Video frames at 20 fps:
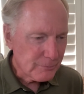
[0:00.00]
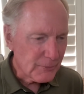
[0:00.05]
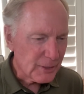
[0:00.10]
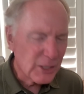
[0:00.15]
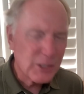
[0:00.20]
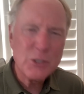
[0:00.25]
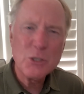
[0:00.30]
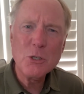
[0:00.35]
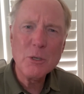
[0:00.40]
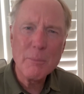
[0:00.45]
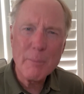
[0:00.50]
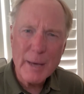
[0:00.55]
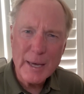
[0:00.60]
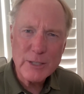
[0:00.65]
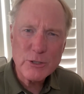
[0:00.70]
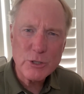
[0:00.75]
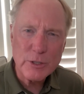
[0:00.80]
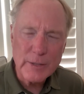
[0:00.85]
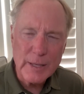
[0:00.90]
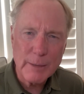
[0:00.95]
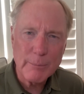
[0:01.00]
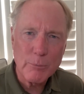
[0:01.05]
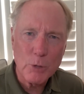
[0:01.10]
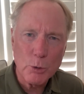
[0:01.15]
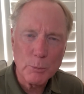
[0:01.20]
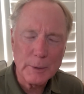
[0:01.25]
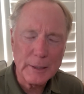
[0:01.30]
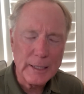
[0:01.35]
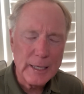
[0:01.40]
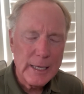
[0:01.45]
Can you imagine that
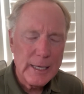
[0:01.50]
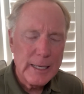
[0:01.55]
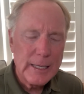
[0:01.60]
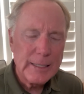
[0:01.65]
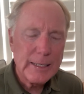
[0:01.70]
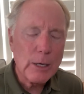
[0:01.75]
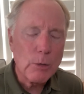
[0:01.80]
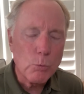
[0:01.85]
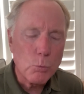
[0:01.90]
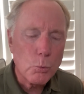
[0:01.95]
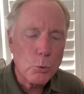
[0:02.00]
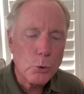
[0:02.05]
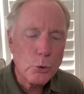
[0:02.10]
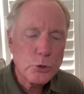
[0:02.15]
moment? Now, we're